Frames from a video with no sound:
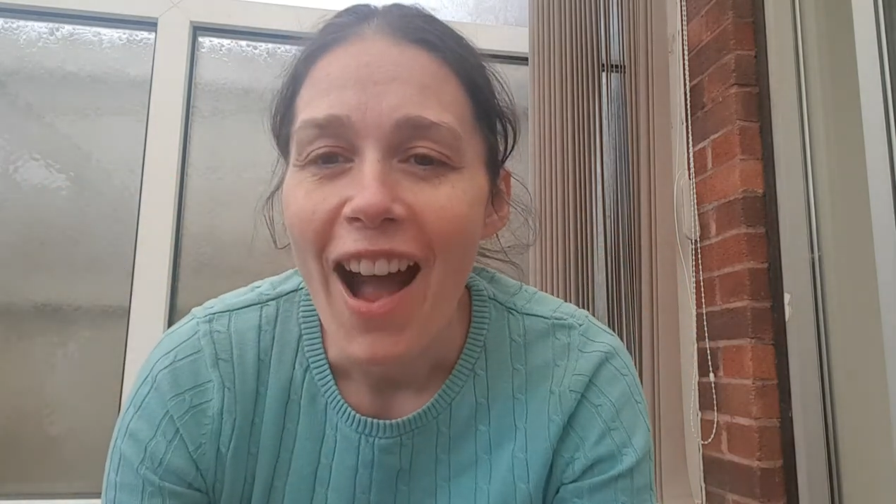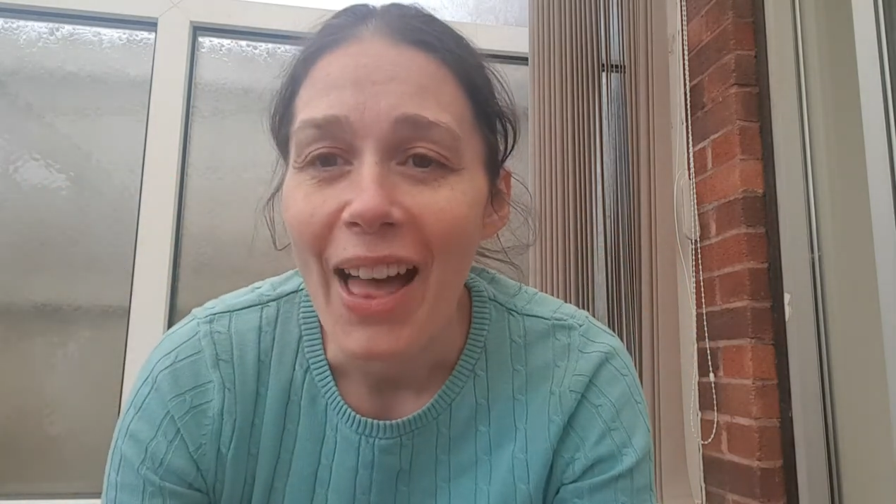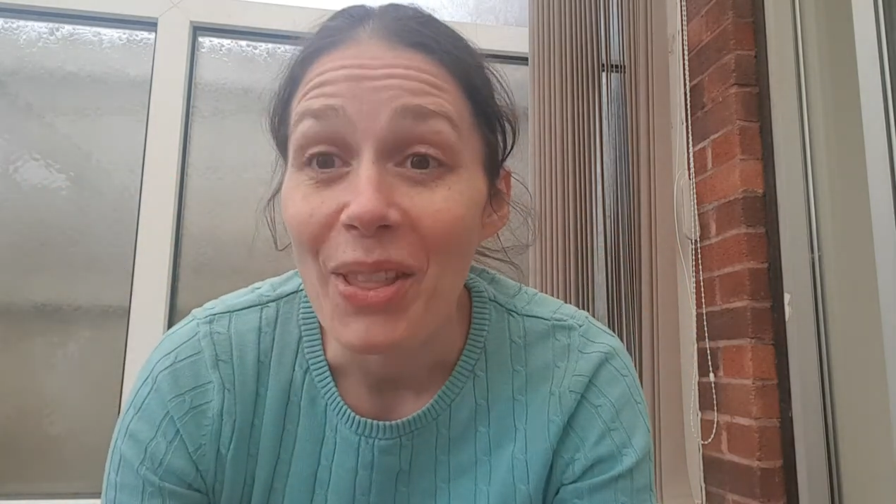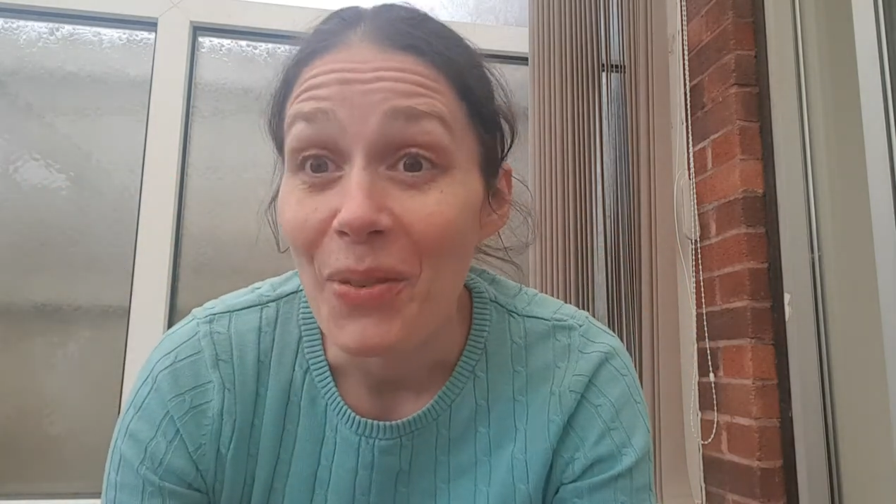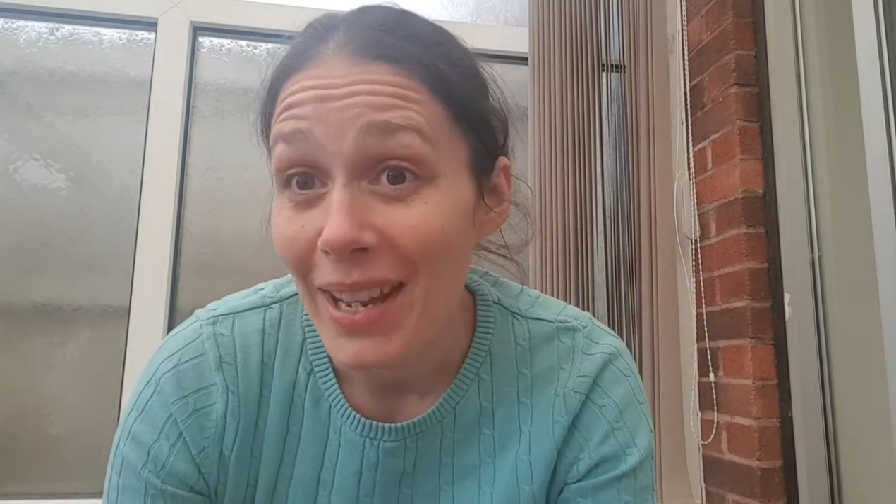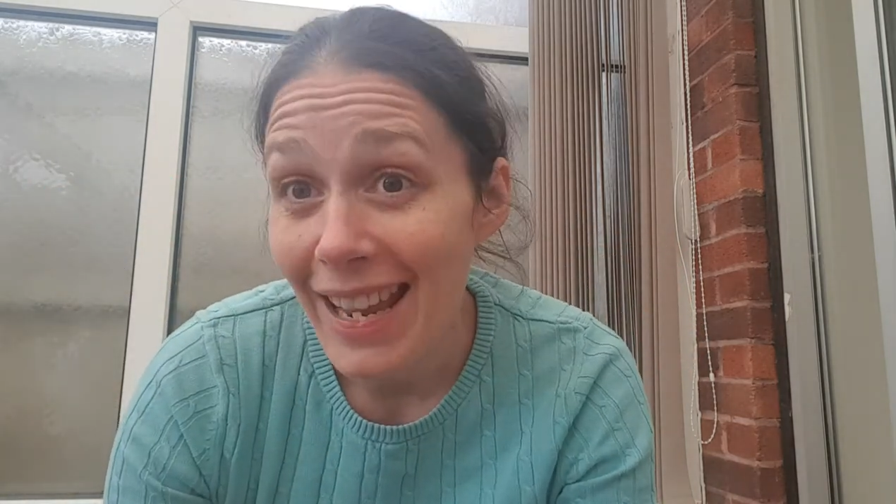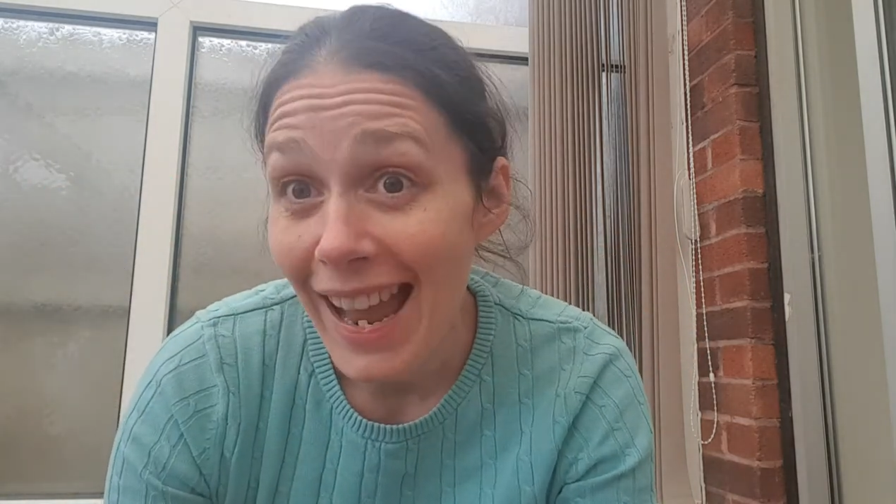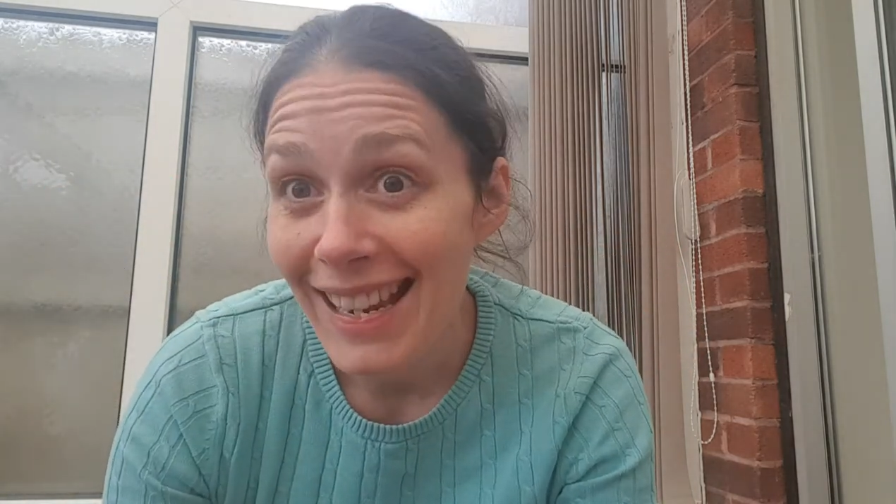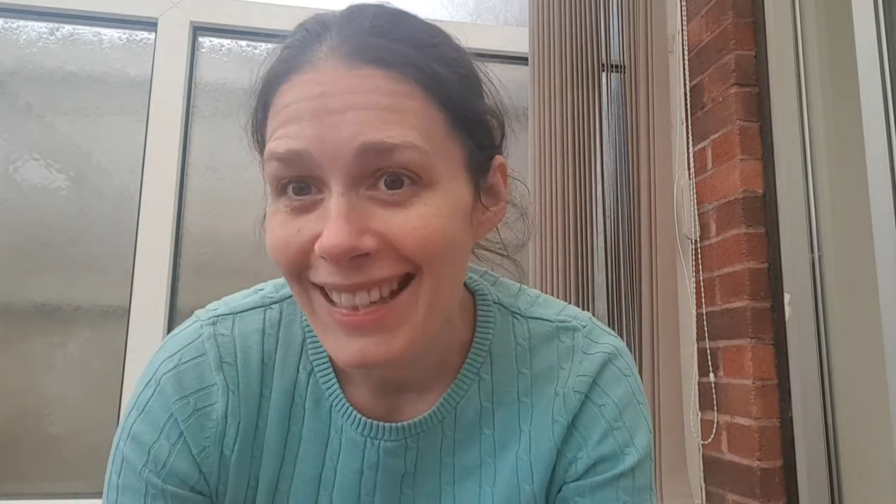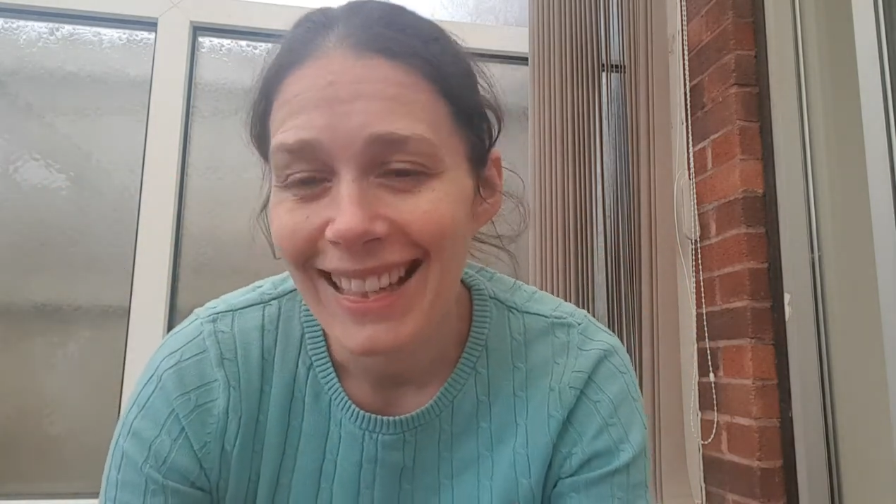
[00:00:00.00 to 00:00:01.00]
at the
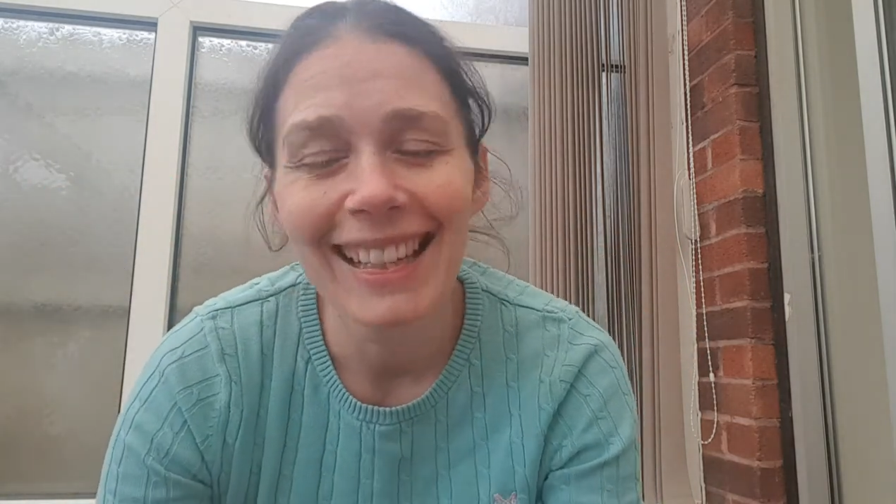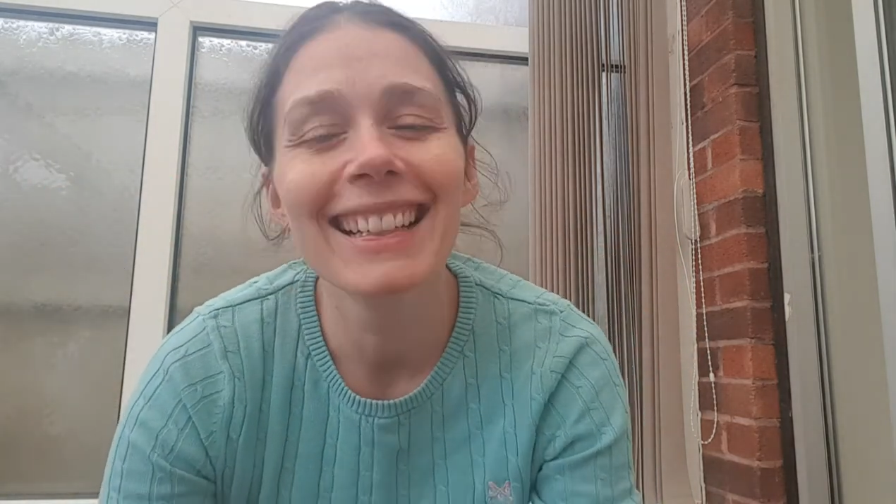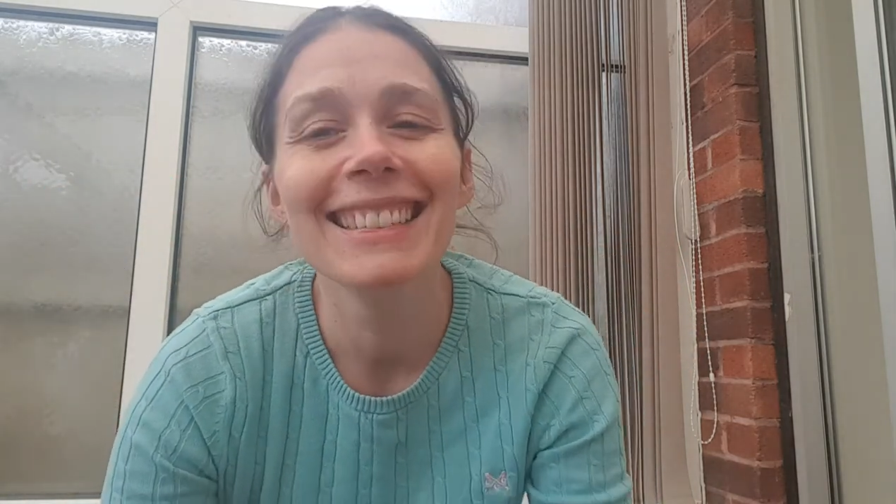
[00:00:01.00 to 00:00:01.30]
weekend.